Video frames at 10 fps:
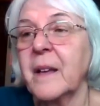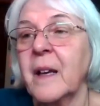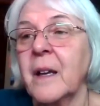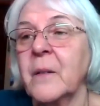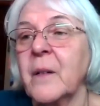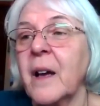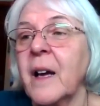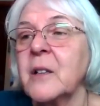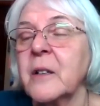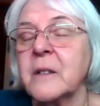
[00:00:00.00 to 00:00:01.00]
And
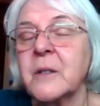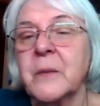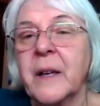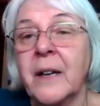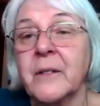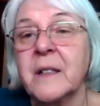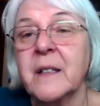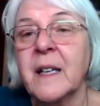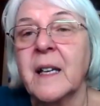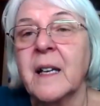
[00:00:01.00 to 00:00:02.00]
I looked around
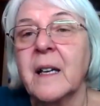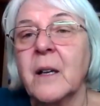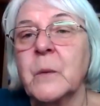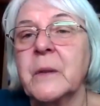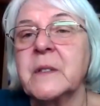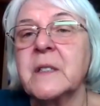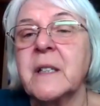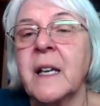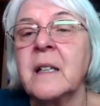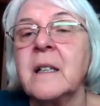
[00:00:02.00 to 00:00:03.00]
and we were
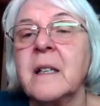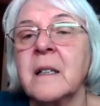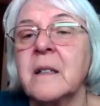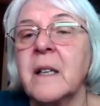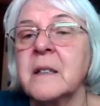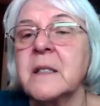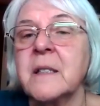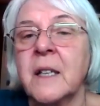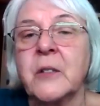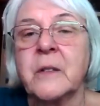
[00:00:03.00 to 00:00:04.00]
standing dead
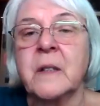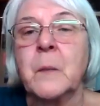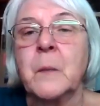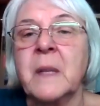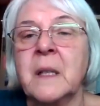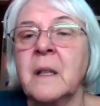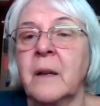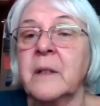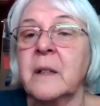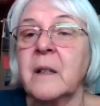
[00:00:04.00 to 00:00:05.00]
center in the middle
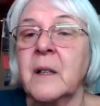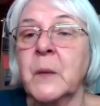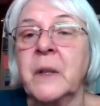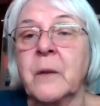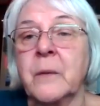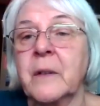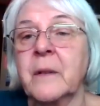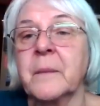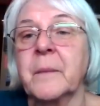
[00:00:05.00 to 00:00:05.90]
of the Columbia River.